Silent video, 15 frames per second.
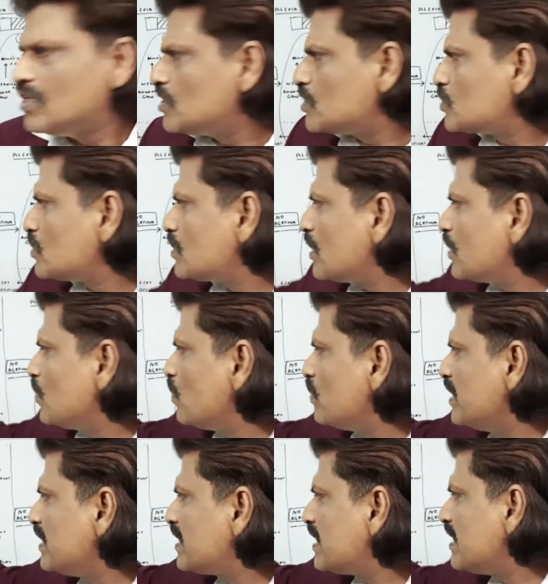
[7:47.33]
So the
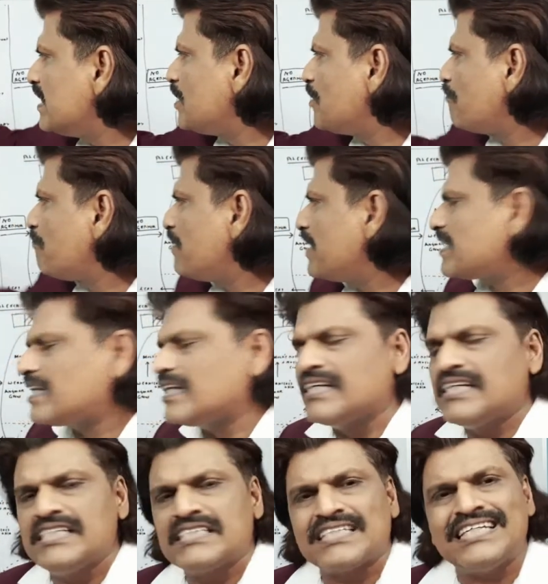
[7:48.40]
unitary defect
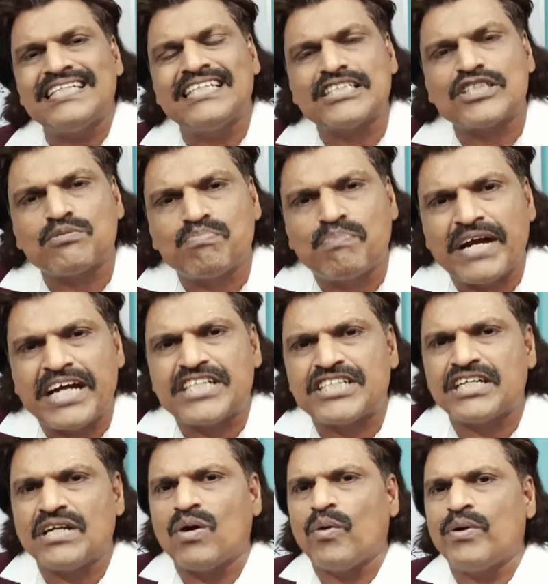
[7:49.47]
is in the
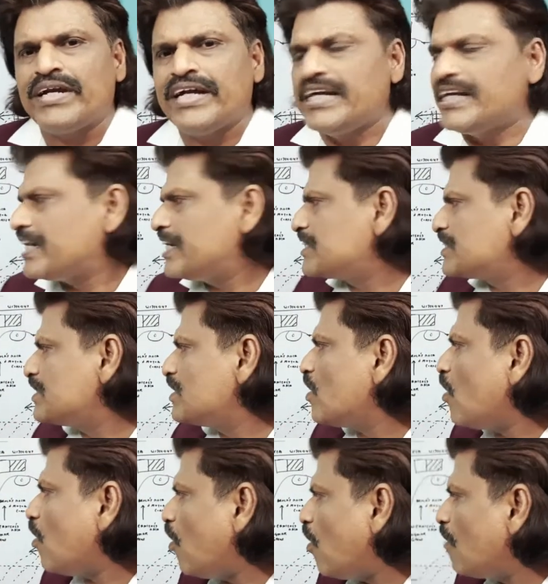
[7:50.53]
spatial
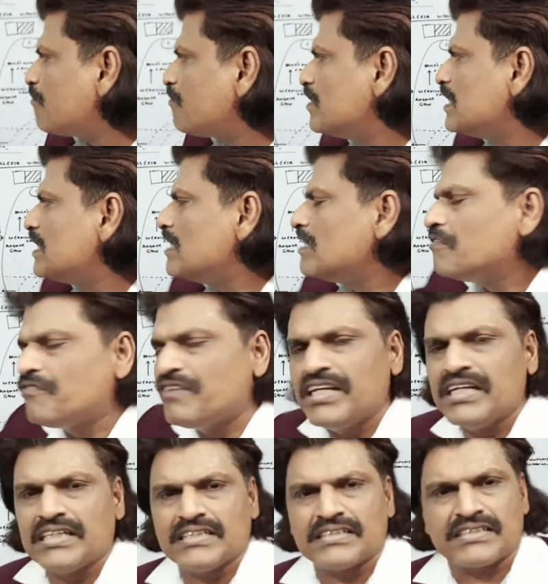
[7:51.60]
orientation of
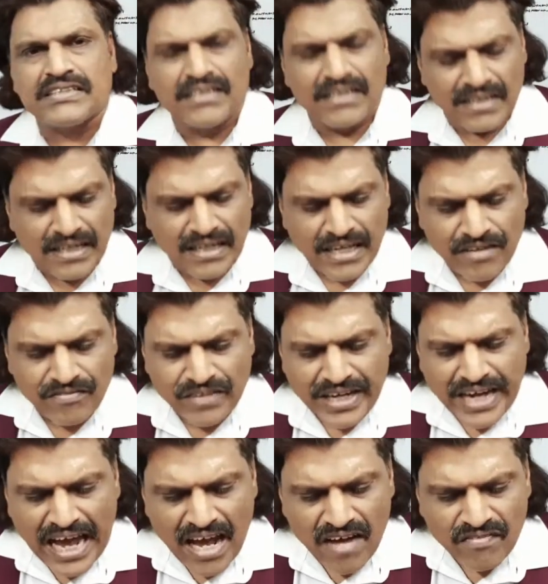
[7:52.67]
fingers. If
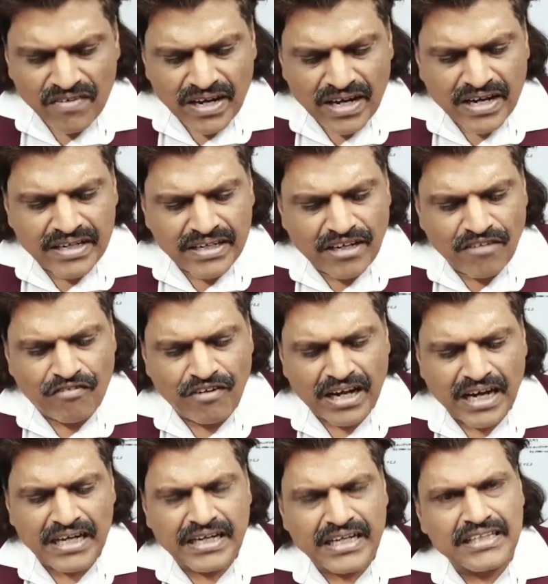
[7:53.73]
they have a
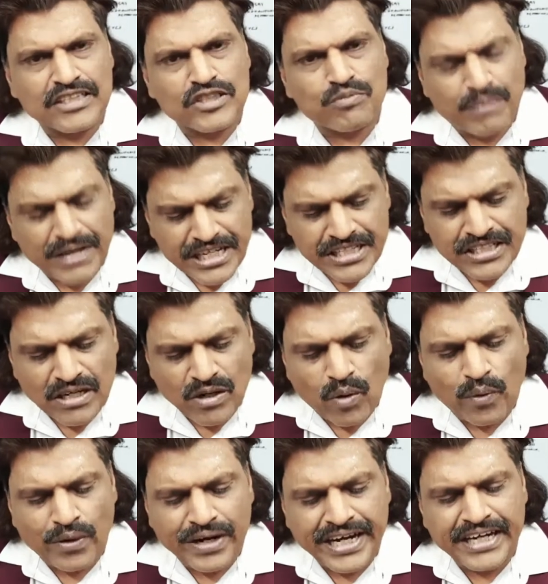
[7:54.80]
difficulty in the spatial
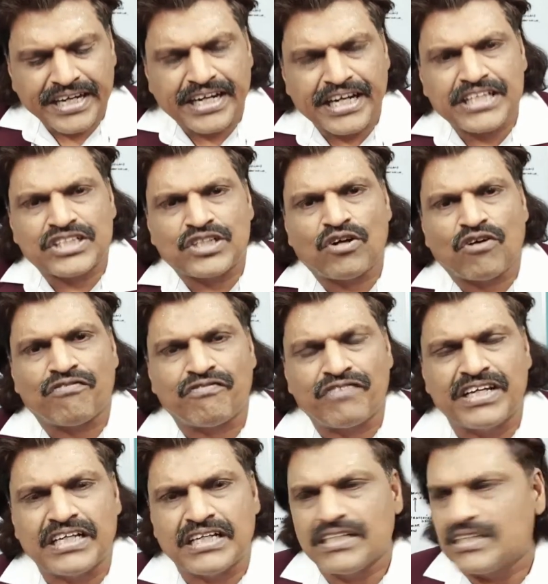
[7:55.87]
orientation of
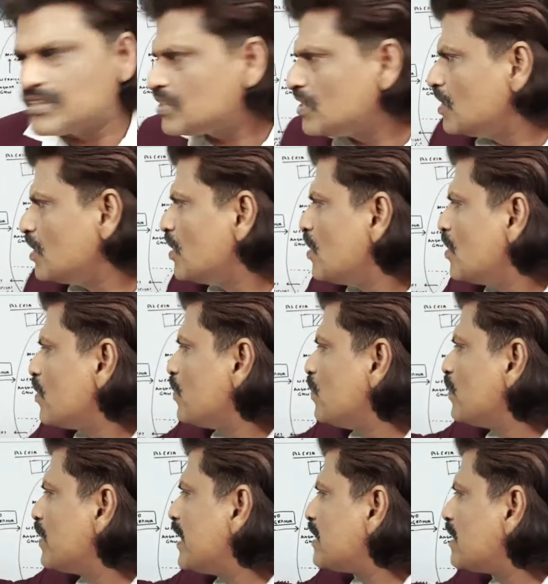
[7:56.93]
fingers,
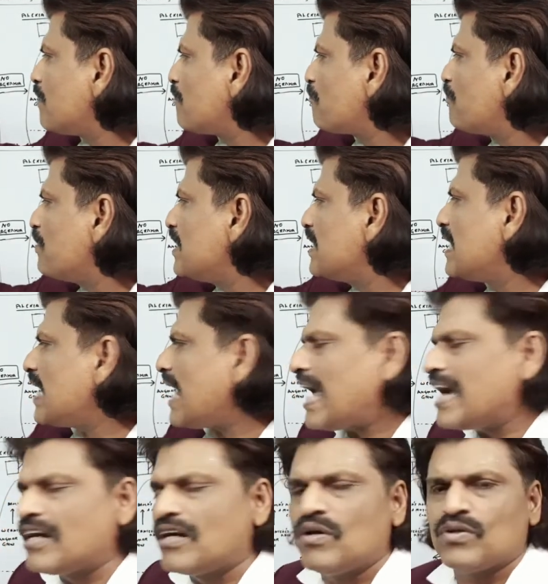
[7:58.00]
you get finger
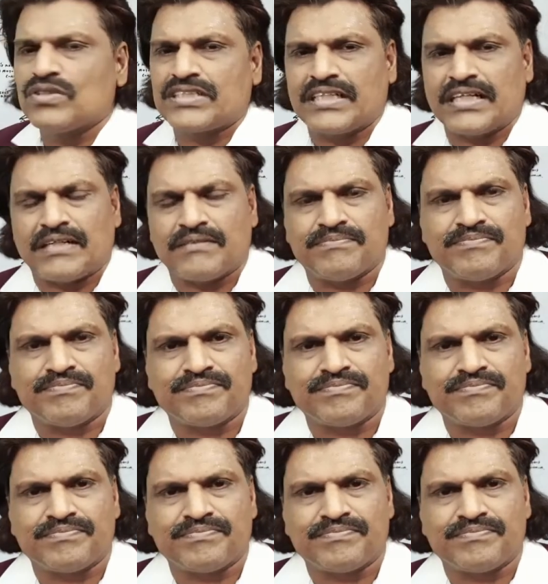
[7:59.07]
agnosia.